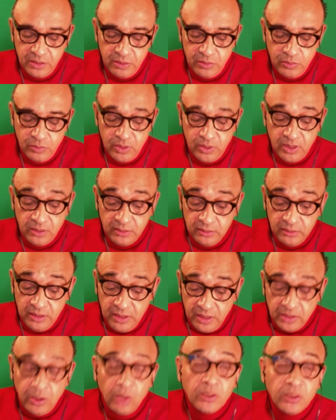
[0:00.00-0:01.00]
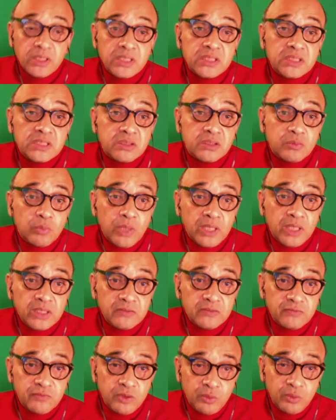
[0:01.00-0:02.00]
Well, an honest and
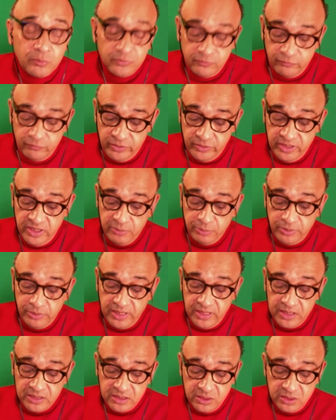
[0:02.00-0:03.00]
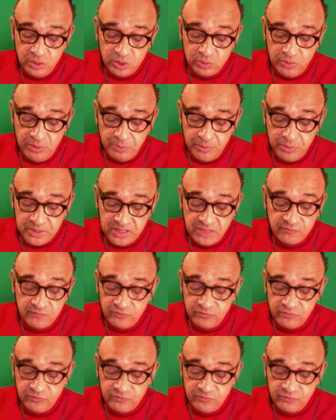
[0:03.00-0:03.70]
well-informed free press whose members have a